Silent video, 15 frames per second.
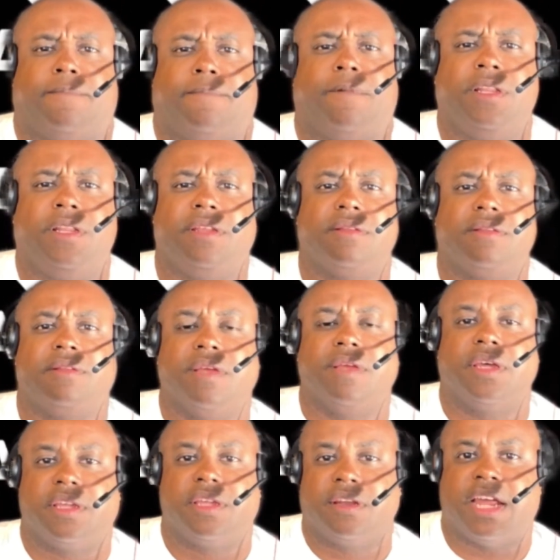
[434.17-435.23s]
Really?
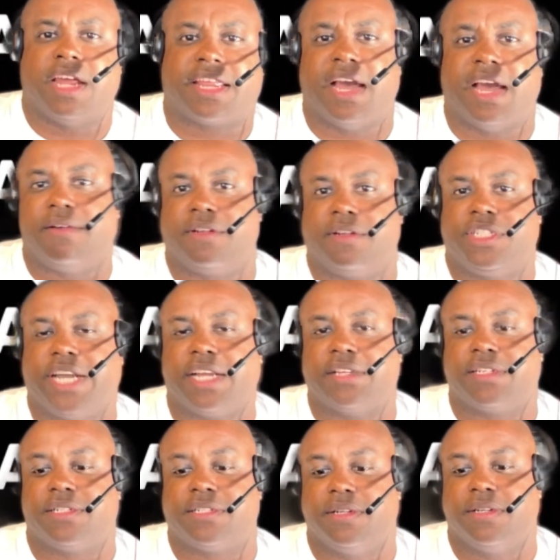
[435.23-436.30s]
You're not counting your
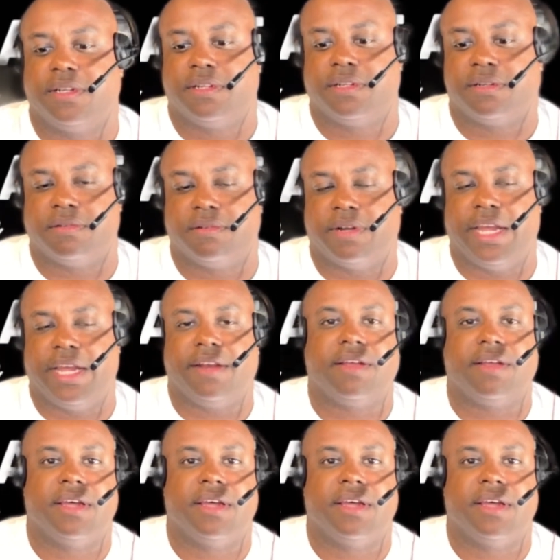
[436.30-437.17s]
checks? Right?